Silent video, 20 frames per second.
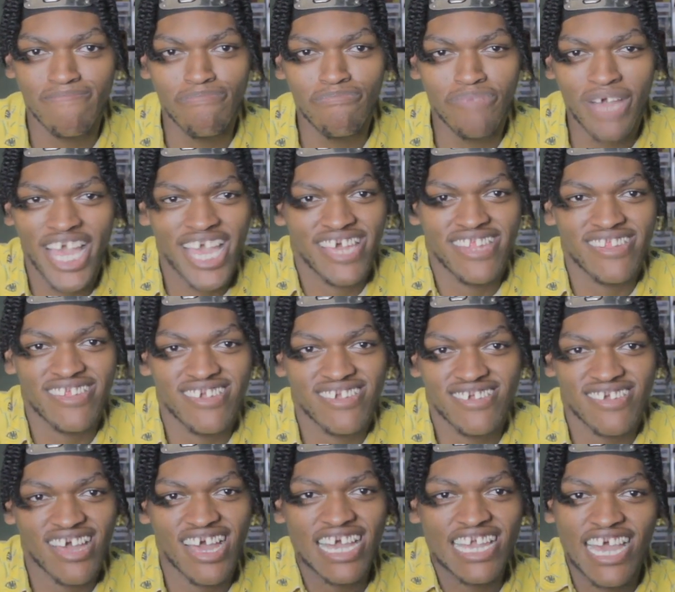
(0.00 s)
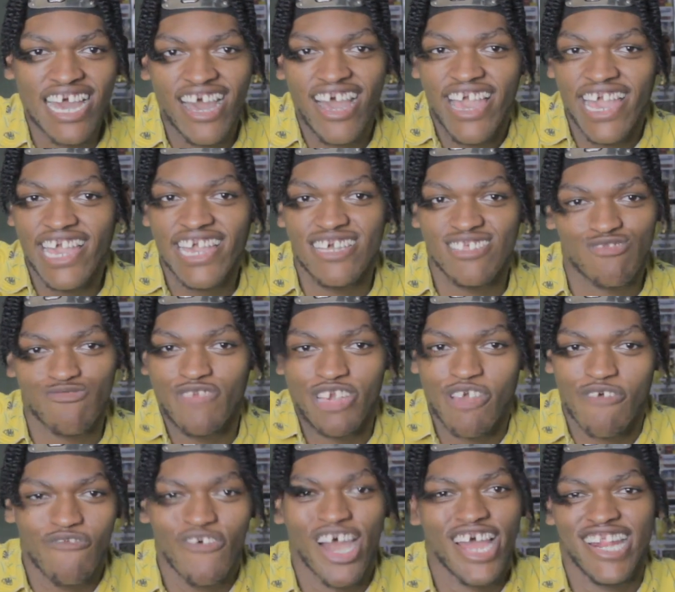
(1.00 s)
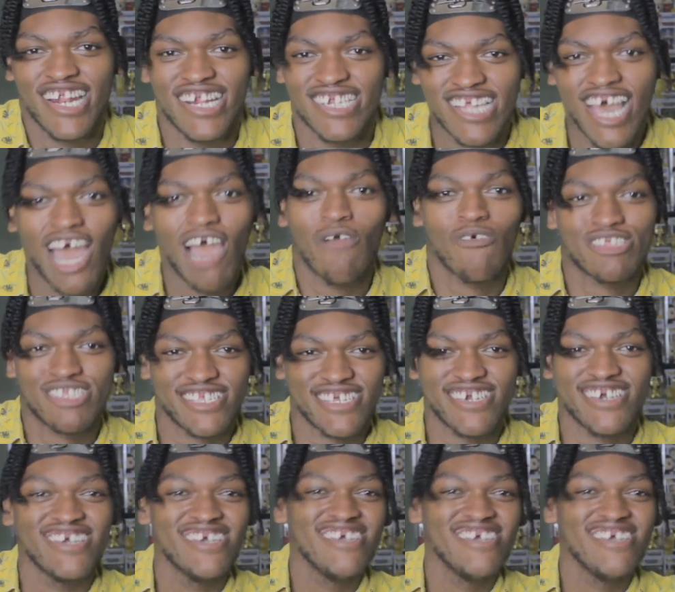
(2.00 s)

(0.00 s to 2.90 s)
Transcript: bet, nigga, I got hands. We can fight anytime, it's good.